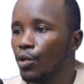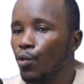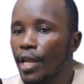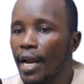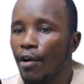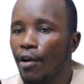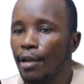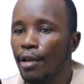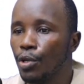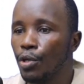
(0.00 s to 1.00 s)
we are now
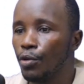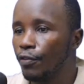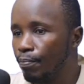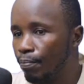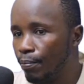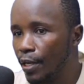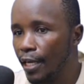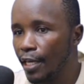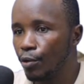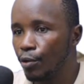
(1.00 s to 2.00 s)
able
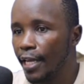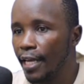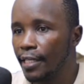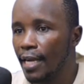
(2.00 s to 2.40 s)
to get